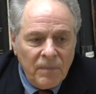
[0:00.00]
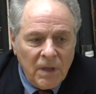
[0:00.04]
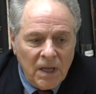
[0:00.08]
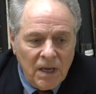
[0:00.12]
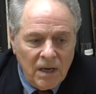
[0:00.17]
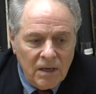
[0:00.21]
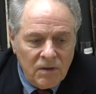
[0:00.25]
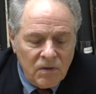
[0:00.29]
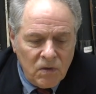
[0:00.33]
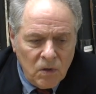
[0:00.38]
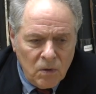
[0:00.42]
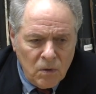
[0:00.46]

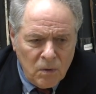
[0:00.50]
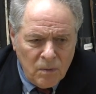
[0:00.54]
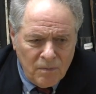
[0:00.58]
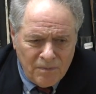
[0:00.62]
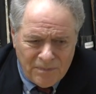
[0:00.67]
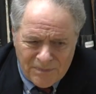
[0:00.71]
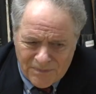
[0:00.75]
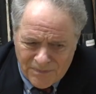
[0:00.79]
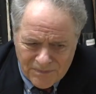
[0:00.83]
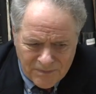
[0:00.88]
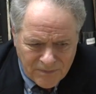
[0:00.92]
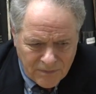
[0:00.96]
And so
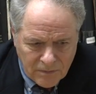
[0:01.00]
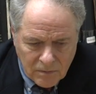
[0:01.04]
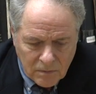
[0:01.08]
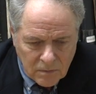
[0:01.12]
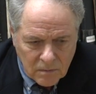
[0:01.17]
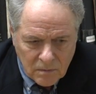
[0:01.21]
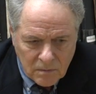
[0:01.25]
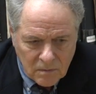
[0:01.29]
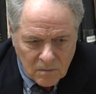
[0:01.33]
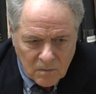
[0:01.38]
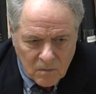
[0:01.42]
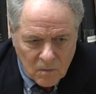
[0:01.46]

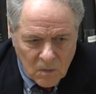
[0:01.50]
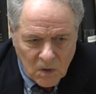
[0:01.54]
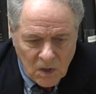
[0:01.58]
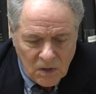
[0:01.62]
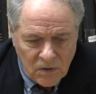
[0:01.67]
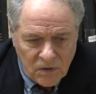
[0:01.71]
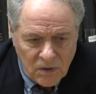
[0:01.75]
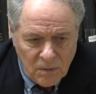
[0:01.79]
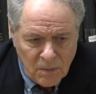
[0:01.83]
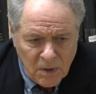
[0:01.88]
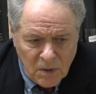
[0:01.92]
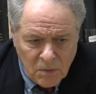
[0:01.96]

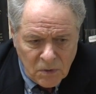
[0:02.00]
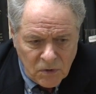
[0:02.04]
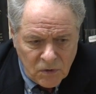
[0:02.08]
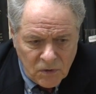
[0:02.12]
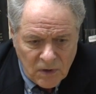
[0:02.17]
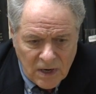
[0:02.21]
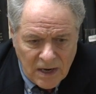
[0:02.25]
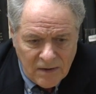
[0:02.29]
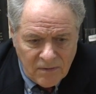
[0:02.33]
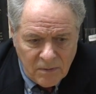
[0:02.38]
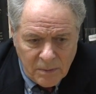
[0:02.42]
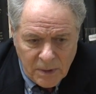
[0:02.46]
something was
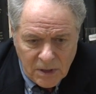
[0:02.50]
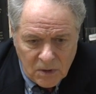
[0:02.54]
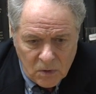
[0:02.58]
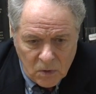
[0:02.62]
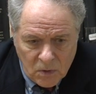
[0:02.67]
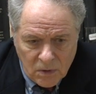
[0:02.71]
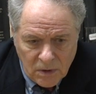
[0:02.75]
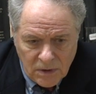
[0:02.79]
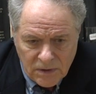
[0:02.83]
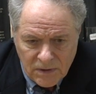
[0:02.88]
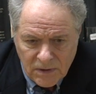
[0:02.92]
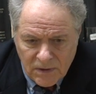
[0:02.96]
driving me
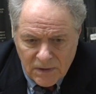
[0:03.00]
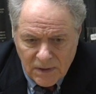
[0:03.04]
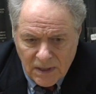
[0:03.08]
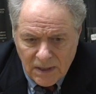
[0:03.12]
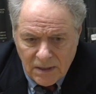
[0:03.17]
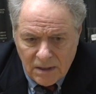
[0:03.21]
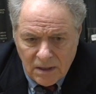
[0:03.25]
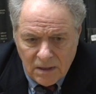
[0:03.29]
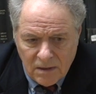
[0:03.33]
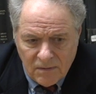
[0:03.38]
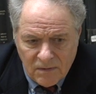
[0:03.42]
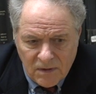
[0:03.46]
towards this
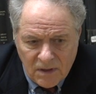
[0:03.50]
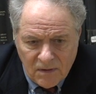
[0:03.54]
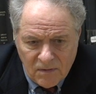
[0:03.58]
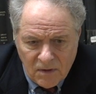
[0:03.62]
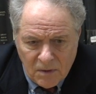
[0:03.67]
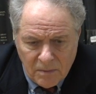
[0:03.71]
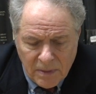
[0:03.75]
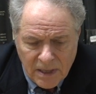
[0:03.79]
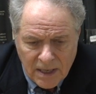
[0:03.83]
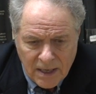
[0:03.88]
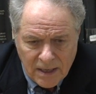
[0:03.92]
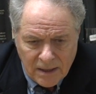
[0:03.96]
idea of
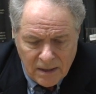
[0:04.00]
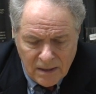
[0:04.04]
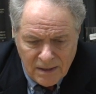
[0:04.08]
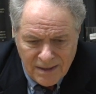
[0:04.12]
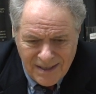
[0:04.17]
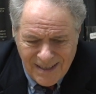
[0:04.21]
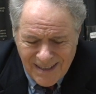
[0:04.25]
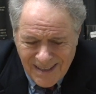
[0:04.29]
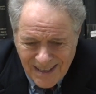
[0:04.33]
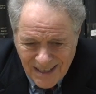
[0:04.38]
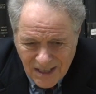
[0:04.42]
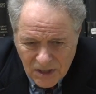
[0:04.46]
giving back and
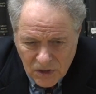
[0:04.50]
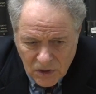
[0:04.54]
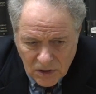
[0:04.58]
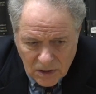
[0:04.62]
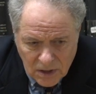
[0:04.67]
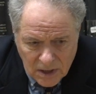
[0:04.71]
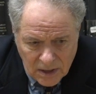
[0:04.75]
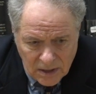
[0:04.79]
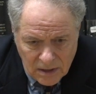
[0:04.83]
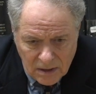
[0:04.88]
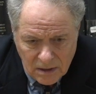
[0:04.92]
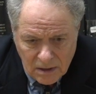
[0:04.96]

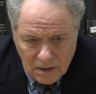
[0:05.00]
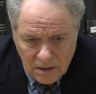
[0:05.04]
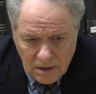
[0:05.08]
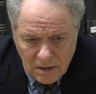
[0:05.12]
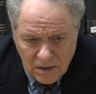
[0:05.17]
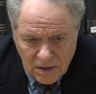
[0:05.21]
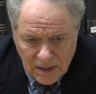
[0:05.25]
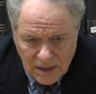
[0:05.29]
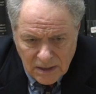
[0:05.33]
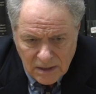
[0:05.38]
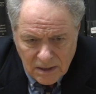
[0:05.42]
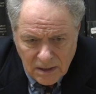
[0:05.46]
teaching I,
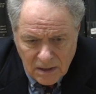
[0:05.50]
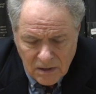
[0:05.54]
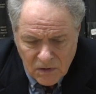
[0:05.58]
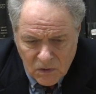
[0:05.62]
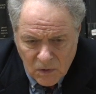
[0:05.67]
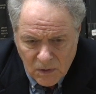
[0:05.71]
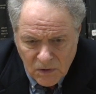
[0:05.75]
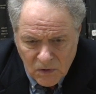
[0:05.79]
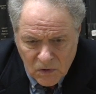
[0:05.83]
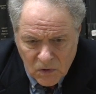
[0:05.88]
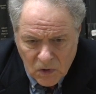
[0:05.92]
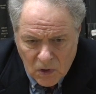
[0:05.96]
this idea. And
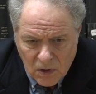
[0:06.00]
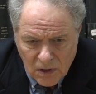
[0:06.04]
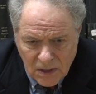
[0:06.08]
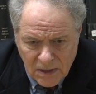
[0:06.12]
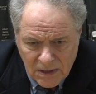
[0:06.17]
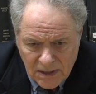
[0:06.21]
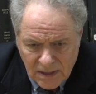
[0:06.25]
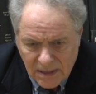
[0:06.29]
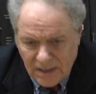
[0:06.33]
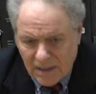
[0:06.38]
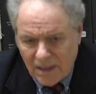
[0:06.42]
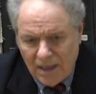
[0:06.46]
so I started
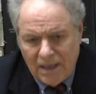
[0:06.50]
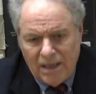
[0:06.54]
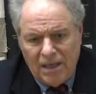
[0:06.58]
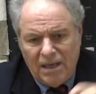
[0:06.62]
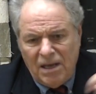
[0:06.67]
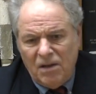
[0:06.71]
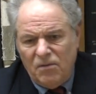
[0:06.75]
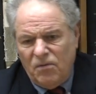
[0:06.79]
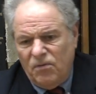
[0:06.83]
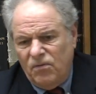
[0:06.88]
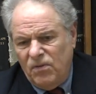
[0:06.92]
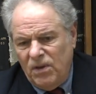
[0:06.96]
sending
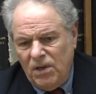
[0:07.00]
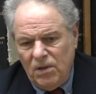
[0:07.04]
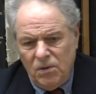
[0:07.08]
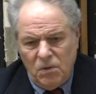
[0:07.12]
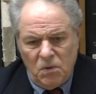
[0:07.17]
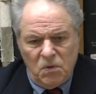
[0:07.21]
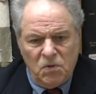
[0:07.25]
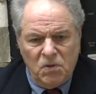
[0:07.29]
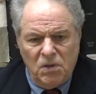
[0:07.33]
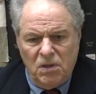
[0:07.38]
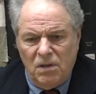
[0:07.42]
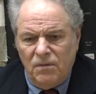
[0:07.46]
out
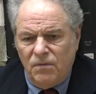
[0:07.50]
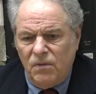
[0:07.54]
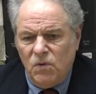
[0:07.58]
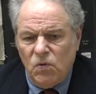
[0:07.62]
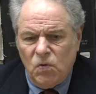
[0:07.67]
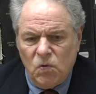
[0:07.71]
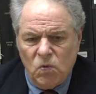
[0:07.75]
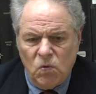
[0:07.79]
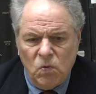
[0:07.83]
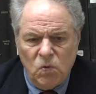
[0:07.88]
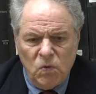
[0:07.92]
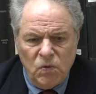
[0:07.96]
feelers to
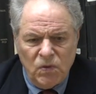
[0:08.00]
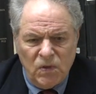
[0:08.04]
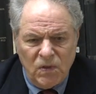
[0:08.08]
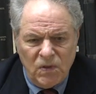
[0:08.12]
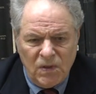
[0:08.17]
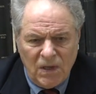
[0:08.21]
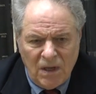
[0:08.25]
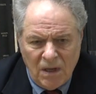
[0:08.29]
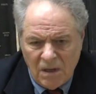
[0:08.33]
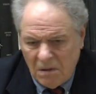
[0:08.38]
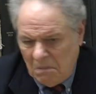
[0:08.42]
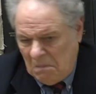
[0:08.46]
different schools and
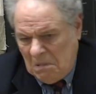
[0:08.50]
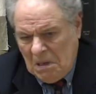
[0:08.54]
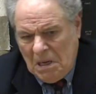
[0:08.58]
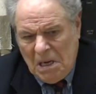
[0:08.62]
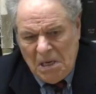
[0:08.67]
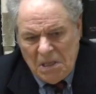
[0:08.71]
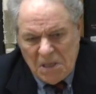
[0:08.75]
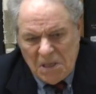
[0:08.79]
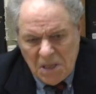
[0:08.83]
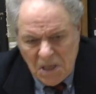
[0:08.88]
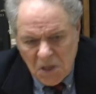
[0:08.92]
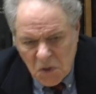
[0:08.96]
say, can
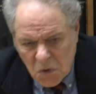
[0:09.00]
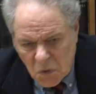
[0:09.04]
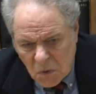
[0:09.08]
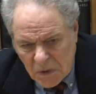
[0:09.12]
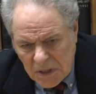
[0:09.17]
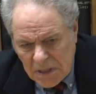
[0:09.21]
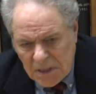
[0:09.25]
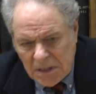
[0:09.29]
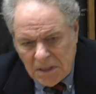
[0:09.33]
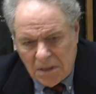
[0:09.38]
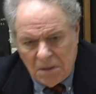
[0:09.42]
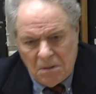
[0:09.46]
I teach
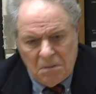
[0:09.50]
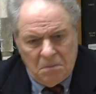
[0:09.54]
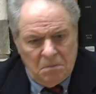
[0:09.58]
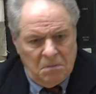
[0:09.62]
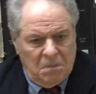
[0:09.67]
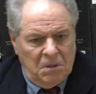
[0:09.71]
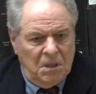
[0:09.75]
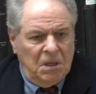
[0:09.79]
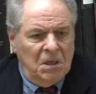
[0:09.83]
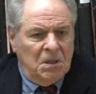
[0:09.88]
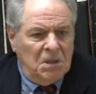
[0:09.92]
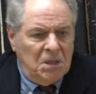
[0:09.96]
retail?
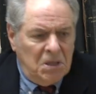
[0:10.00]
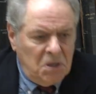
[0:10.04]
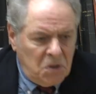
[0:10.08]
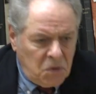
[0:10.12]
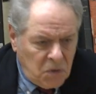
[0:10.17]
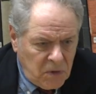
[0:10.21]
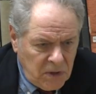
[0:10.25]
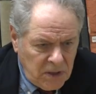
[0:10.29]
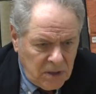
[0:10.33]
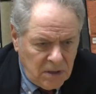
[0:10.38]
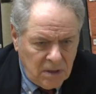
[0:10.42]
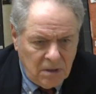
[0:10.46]
Can I teach
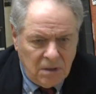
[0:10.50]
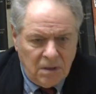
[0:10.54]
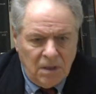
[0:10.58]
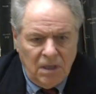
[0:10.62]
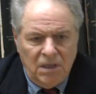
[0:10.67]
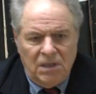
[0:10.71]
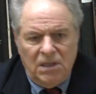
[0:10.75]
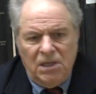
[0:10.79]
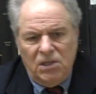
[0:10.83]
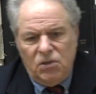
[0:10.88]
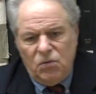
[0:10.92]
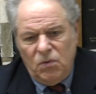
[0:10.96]
retail? Can I
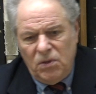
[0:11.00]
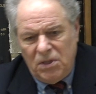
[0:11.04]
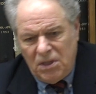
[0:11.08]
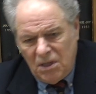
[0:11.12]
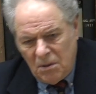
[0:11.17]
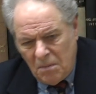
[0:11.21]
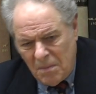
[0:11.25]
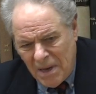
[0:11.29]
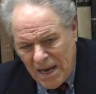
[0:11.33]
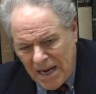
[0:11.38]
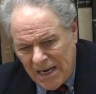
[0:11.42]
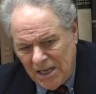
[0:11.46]
teach retail
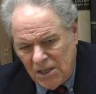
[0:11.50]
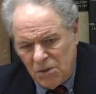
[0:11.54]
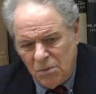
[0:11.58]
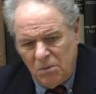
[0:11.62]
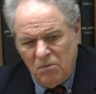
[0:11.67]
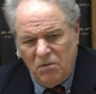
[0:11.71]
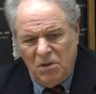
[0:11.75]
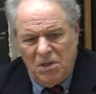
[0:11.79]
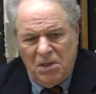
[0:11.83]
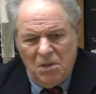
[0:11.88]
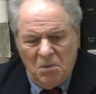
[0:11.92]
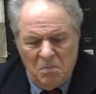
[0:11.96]

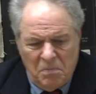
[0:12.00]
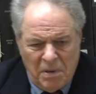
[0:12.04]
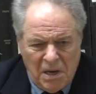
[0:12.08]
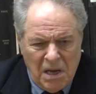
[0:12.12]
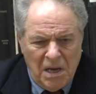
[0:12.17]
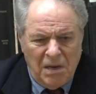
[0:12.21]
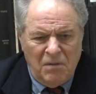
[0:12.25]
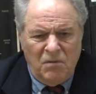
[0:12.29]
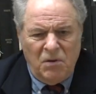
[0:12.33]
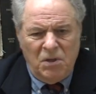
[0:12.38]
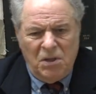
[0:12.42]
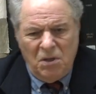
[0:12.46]
management, retail
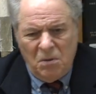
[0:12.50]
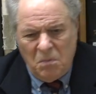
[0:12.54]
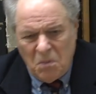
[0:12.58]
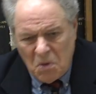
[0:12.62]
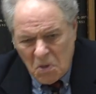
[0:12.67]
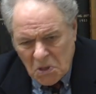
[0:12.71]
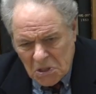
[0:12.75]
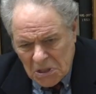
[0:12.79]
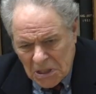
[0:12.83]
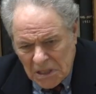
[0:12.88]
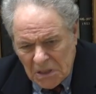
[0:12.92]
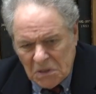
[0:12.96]
buying, retail
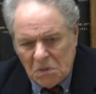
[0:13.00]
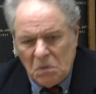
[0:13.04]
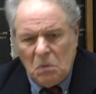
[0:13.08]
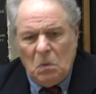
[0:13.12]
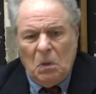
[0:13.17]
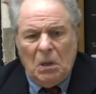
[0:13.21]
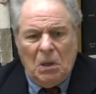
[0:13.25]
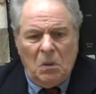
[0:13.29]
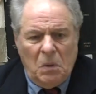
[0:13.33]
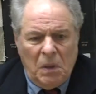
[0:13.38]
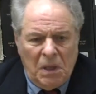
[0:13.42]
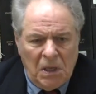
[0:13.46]
merchandising?
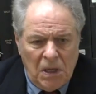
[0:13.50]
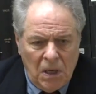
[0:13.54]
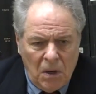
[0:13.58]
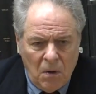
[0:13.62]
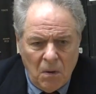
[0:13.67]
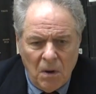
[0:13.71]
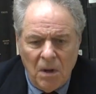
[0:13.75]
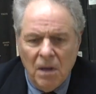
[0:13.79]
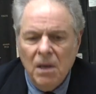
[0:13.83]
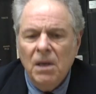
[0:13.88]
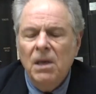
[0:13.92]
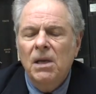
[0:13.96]
Where do I go?